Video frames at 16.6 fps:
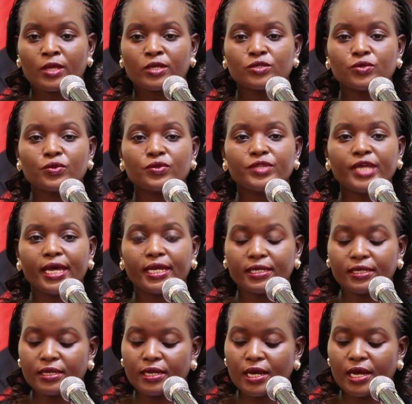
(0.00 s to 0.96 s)
So
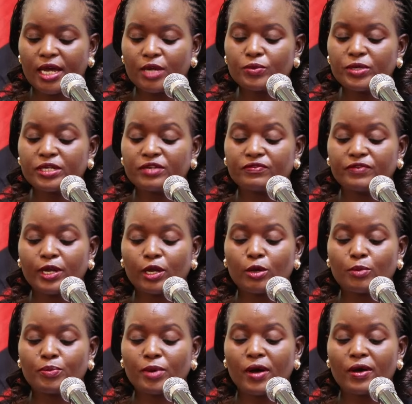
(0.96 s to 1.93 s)
then, can we
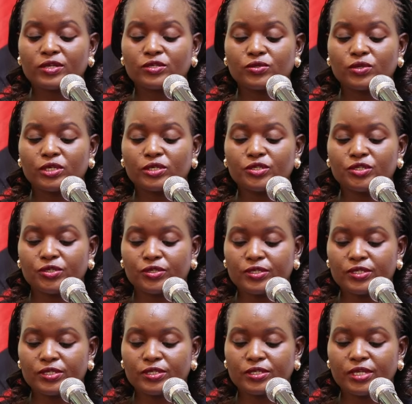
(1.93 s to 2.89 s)
develop our
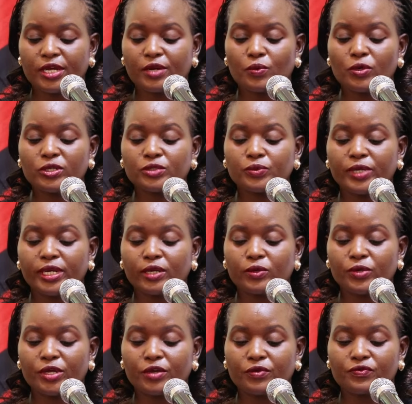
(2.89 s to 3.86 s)
solutions and what we are
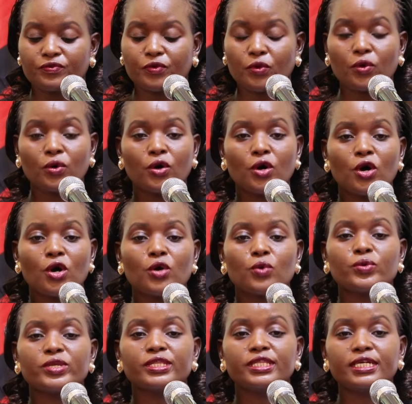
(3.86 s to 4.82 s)
looking for
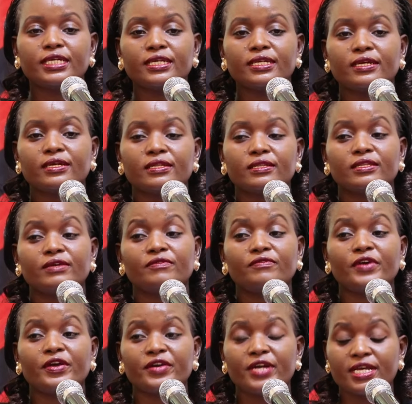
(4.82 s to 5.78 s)
within the
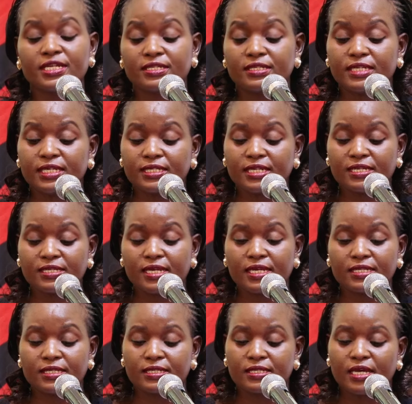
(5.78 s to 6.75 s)
various data
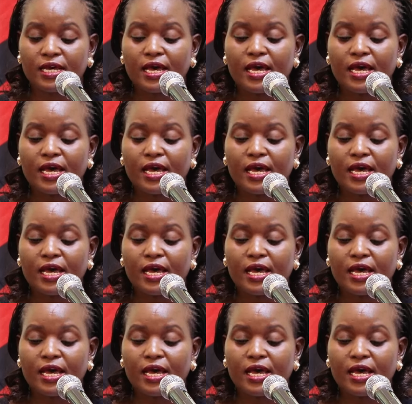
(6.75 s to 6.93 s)
sets